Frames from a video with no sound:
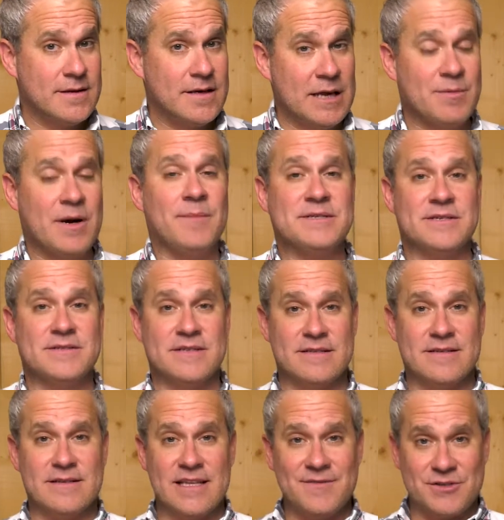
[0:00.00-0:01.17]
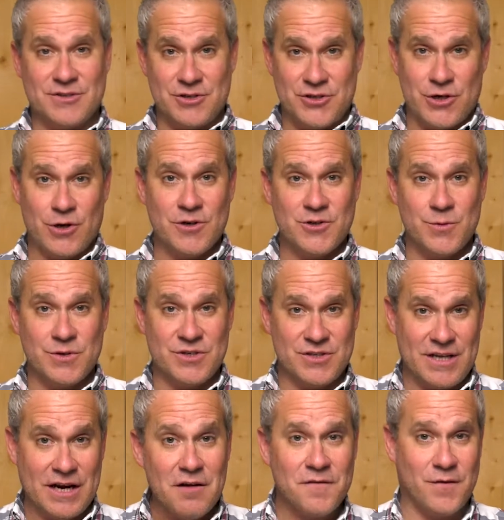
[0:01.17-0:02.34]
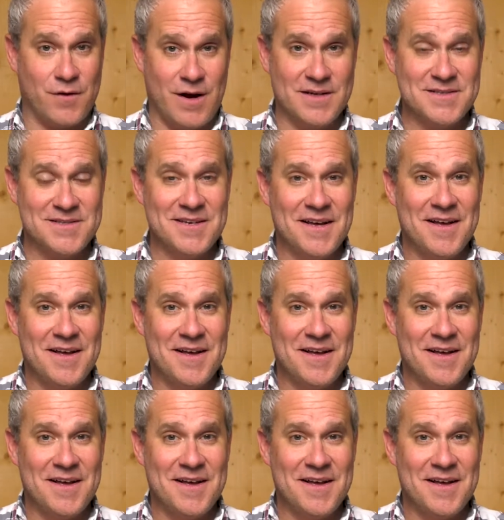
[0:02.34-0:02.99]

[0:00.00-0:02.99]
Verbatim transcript: He promises to, to leave us the church, which is there for us,